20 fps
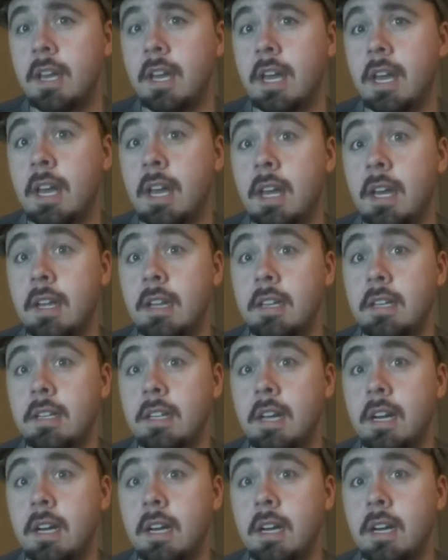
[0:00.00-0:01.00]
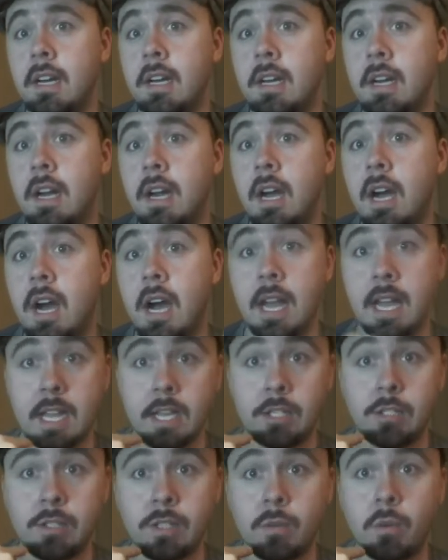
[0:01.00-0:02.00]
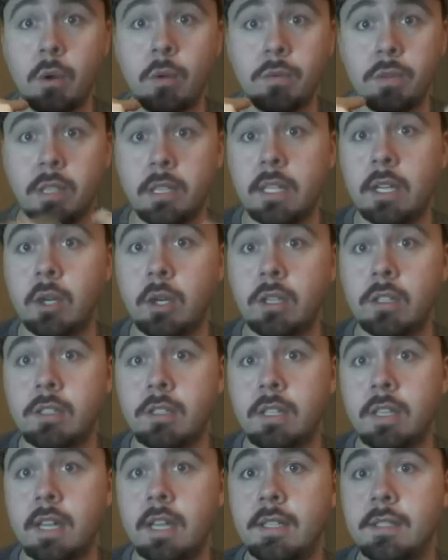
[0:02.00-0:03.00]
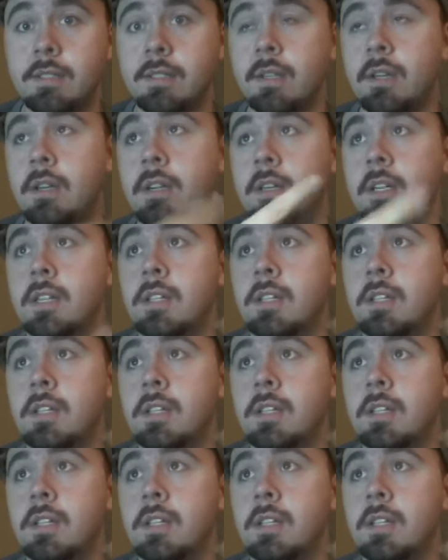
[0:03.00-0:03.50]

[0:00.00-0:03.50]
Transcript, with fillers: and uh, I actually wrote the lyrics to that song,